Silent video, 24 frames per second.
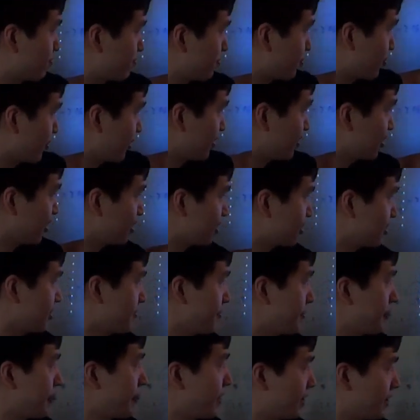
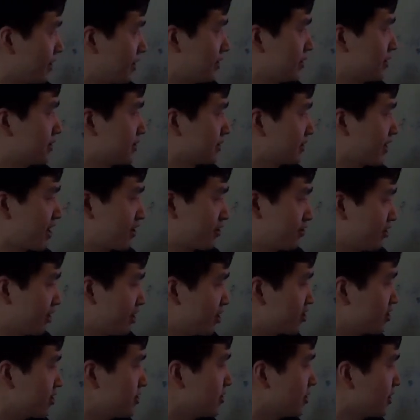precision
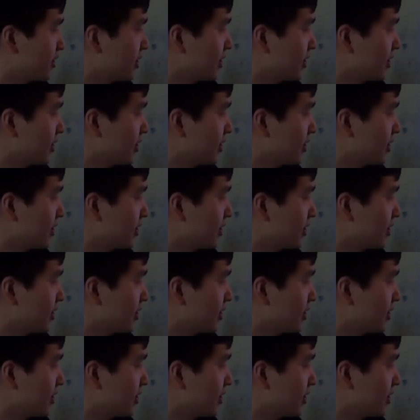calculation.